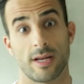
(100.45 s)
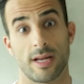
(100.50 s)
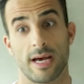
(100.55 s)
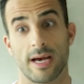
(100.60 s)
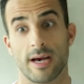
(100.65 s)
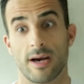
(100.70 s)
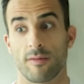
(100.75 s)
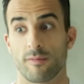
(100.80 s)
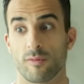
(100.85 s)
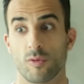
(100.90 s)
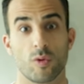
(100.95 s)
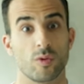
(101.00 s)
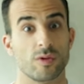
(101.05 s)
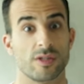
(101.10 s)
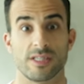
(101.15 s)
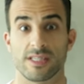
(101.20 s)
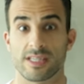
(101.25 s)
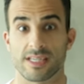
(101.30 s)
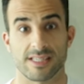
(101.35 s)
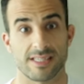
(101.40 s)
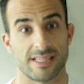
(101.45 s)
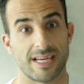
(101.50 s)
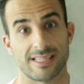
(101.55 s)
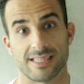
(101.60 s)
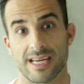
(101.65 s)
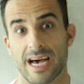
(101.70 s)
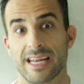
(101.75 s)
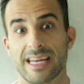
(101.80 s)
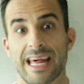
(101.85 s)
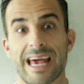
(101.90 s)
Of course it doesn't.
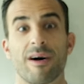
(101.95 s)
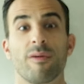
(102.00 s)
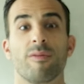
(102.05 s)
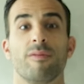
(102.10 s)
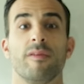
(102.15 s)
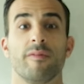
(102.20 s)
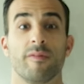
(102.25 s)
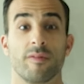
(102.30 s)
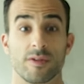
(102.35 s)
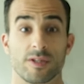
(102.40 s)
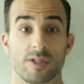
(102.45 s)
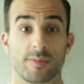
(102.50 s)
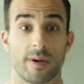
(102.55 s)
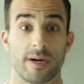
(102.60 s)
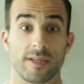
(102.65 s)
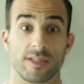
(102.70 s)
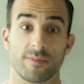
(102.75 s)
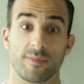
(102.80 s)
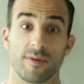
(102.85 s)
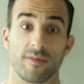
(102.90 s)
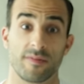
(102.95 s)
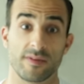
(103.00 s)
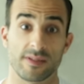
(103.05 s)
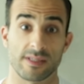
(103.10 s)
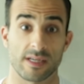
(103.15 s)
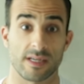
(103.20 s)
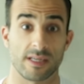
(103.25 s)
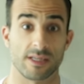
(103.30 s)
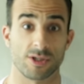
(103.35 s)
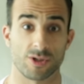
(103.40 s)
That's unhealthy for the spine to be
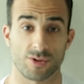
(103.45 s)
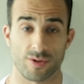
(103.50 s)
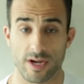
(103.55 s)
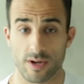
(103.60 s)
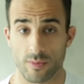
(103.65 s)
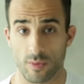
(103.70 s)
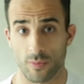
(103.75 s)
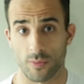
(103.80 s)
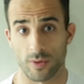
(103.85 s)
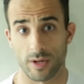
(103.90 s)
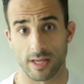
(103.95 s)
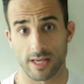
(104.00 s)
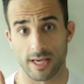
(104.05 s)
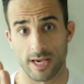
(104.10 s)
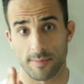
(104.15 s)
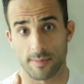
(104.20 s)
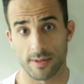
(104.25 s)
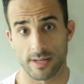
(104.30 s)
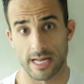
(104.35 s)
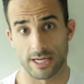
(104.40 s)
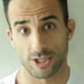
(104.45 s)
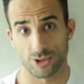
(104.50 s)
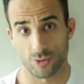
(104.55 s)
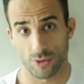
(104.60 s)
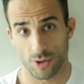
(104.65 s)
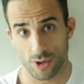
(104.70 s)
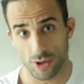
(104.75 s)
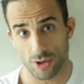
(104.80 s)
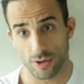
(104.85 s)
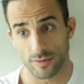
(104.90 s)
physically straight. We want to keep the
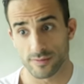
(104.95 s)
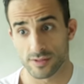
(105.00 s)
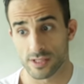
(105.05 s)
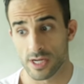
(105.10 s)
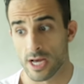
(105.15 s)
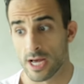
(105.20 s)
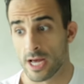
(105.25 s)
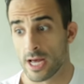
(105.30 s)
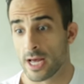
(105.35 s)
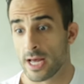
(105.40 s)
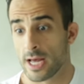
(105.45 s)
natural curves.